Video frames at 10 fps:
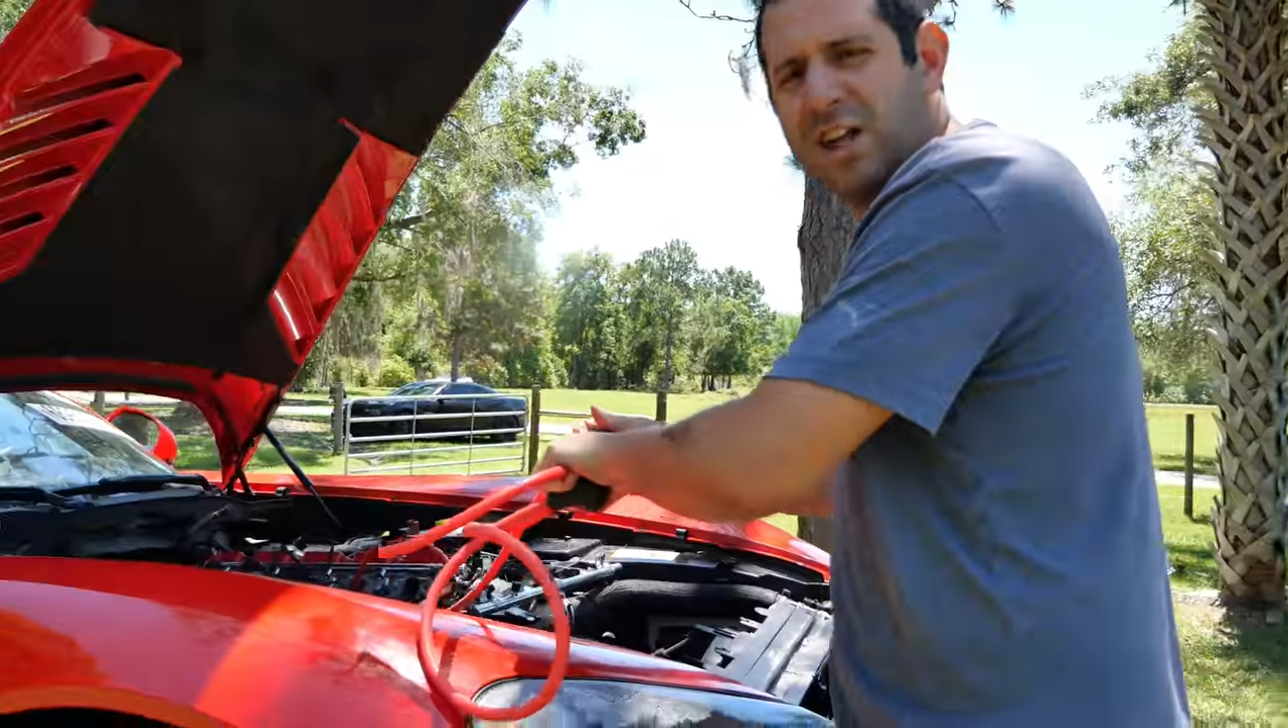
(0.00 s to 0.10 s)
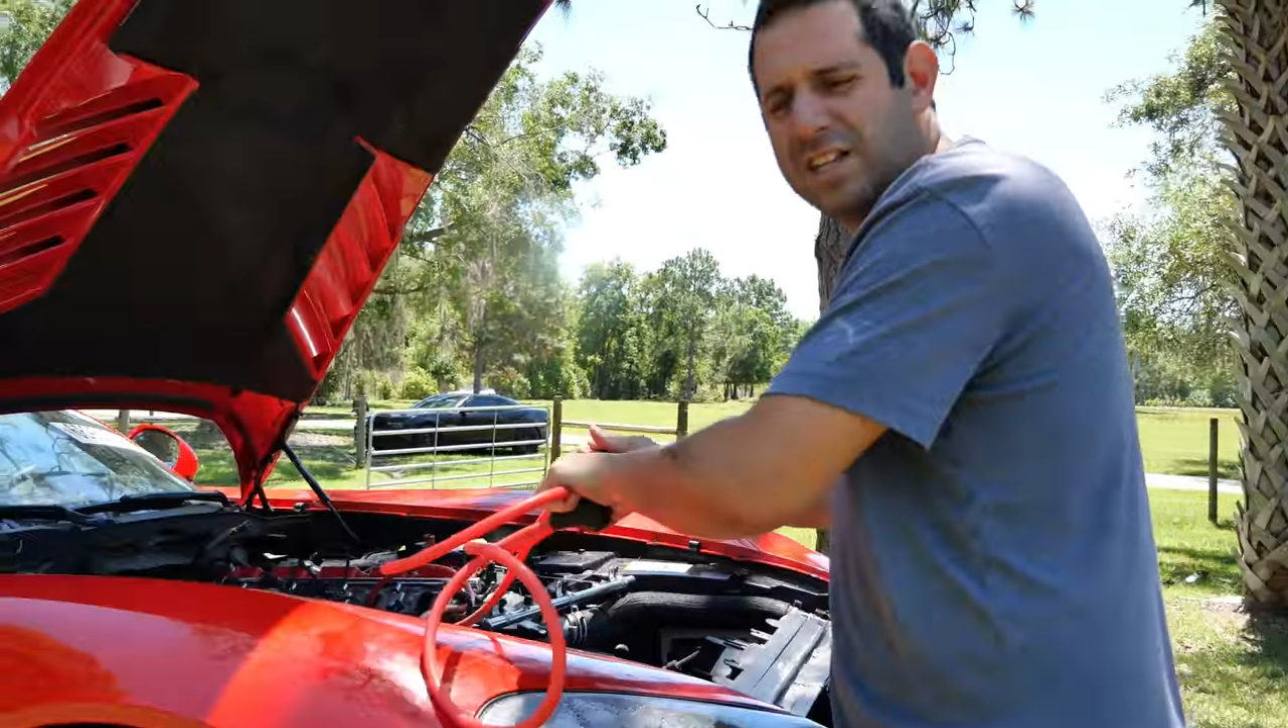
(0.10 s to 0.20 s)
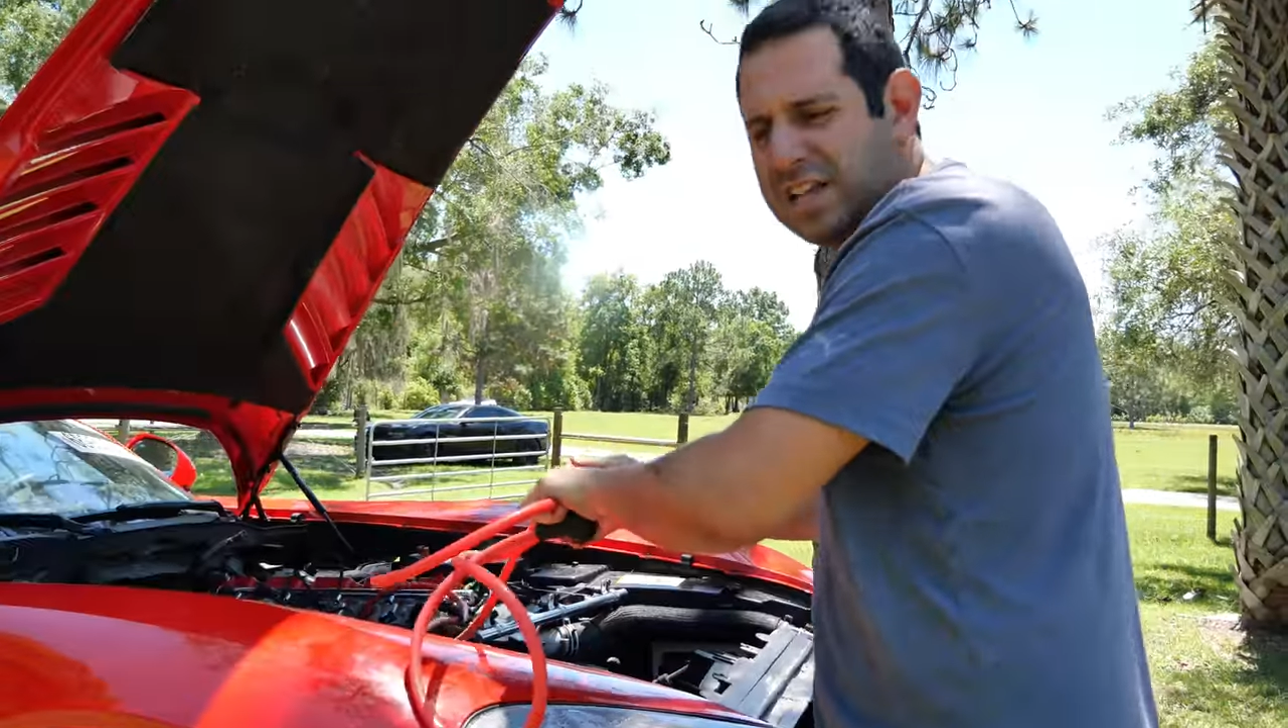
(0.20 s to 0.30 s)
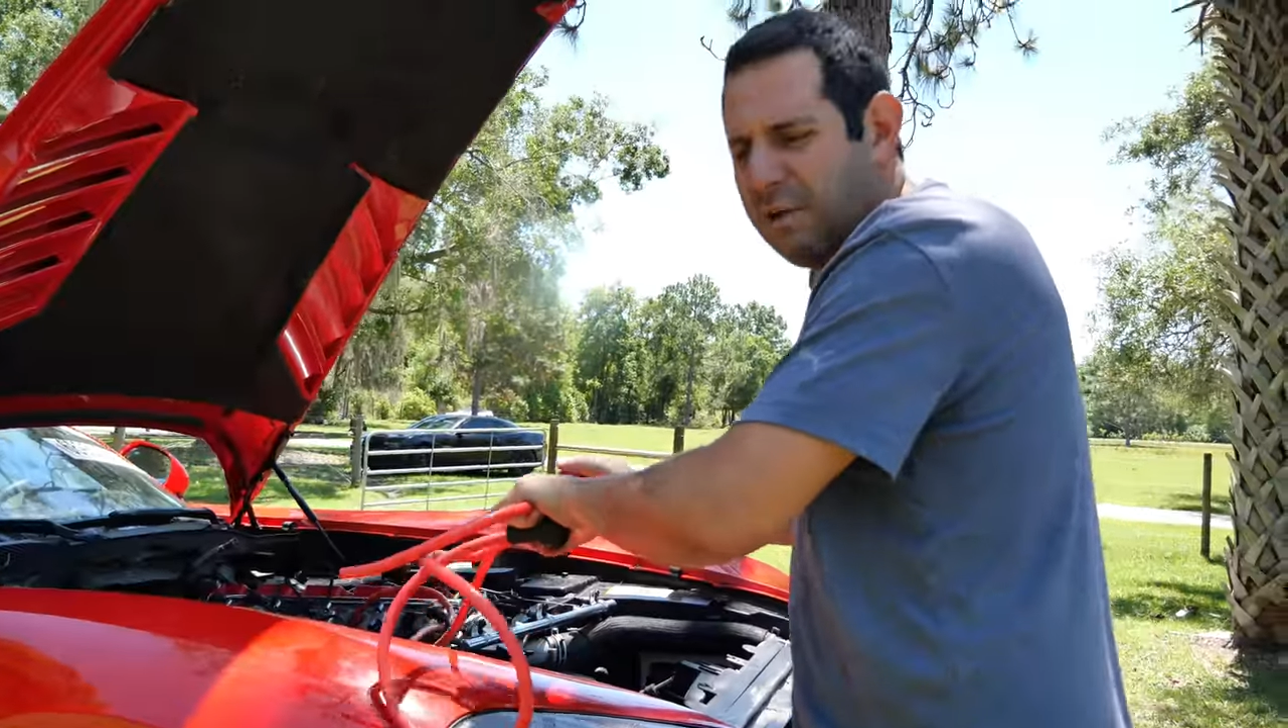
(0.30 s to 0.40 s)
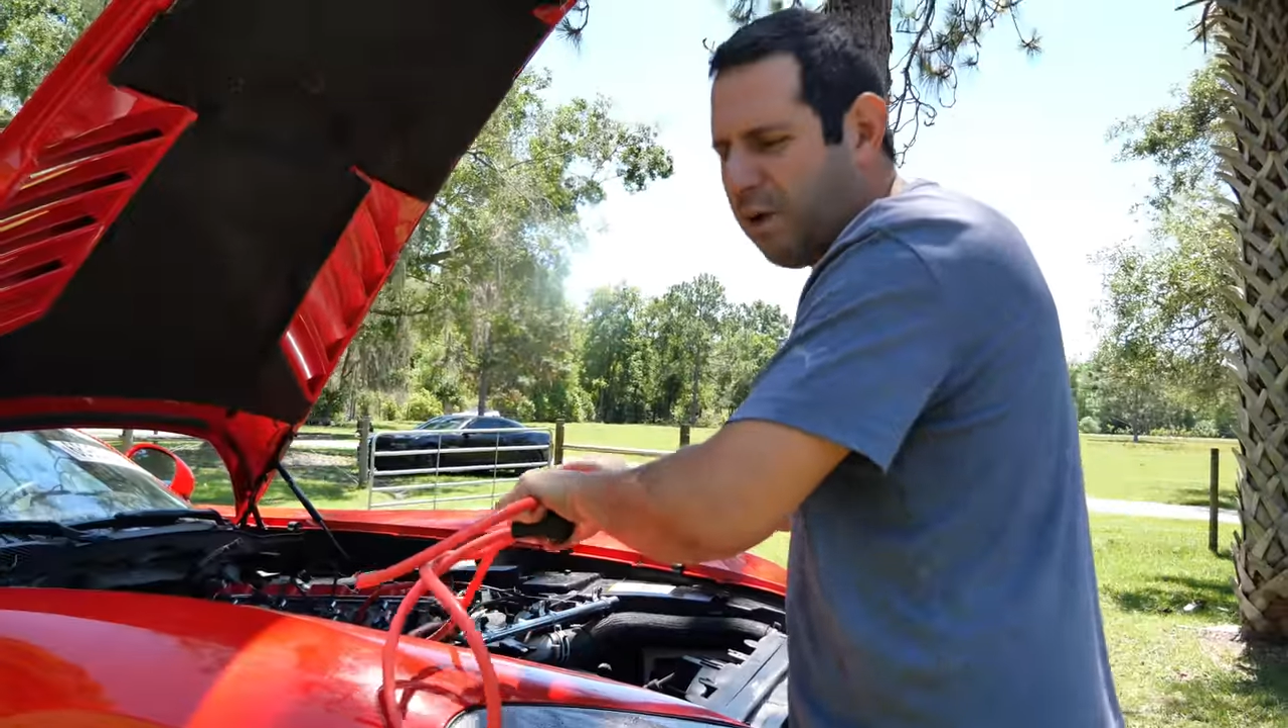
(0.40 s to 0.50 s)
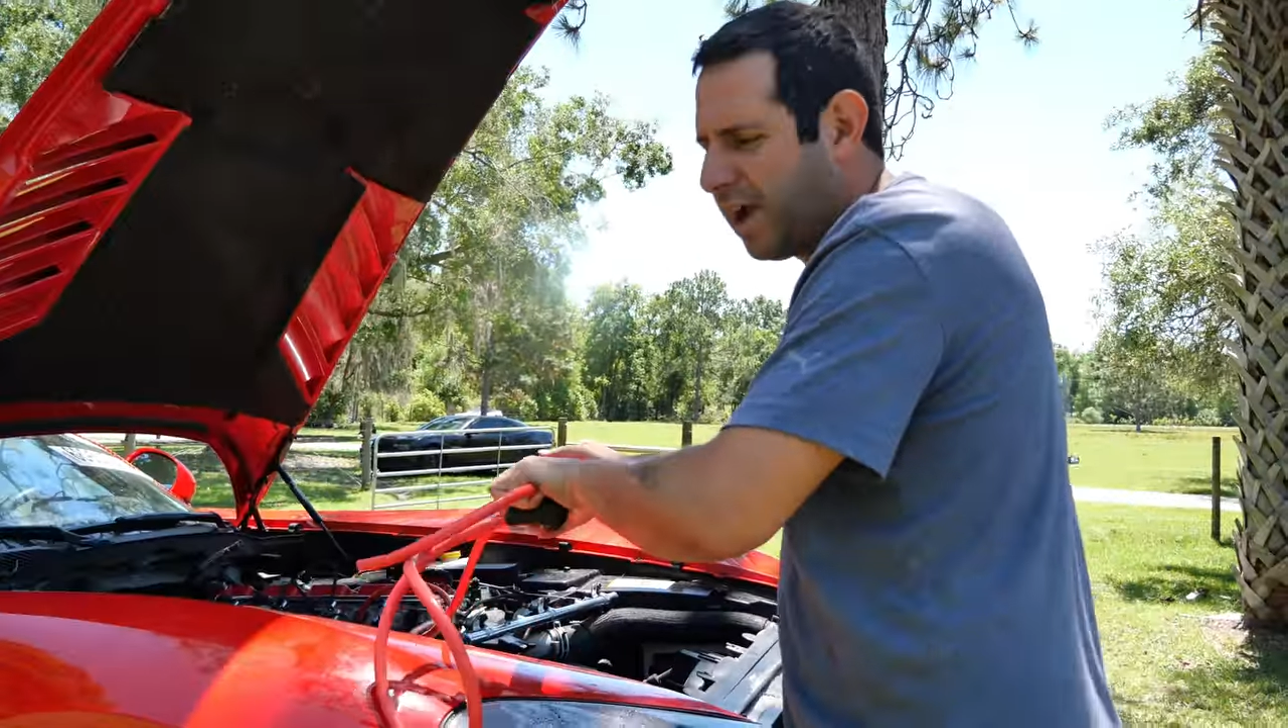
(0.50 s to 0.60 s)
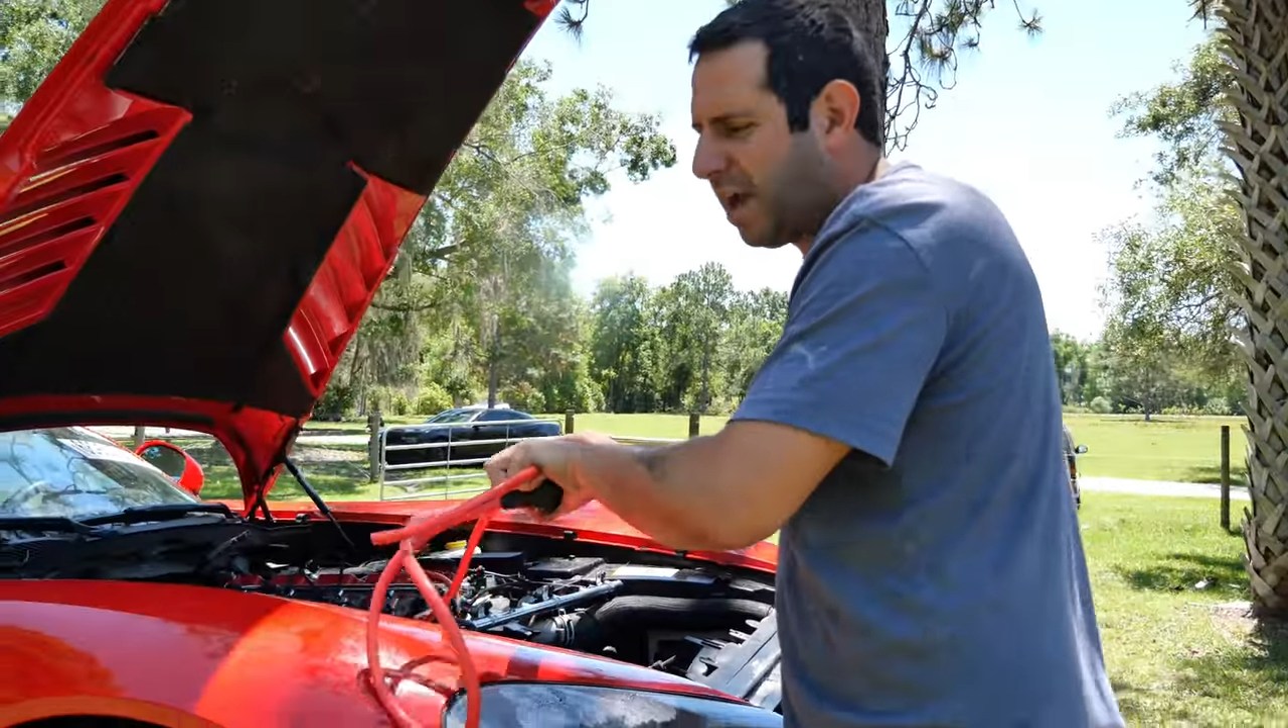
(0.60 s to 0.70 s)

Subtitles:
that's how, where